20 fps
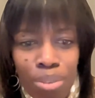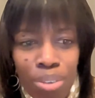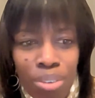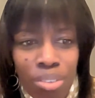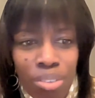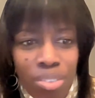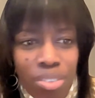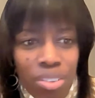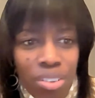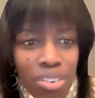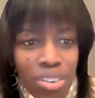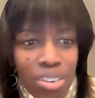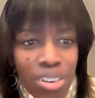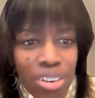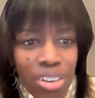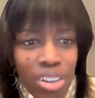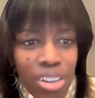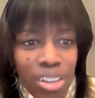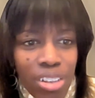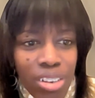Let me
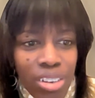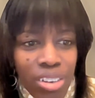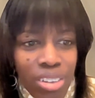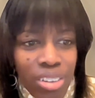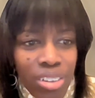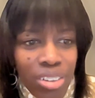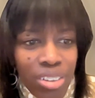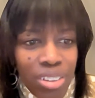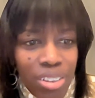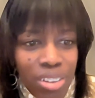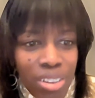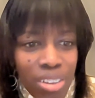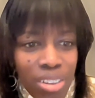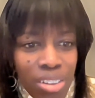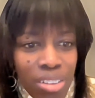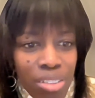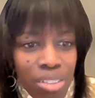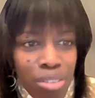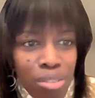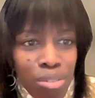start it again.
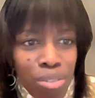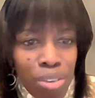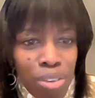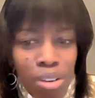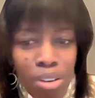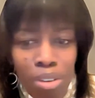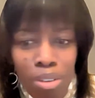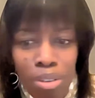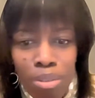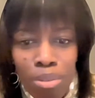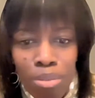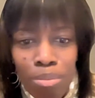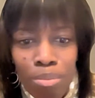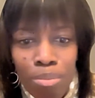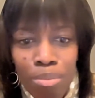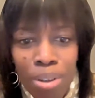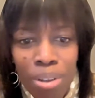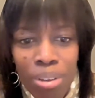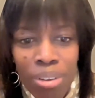I hit the wrong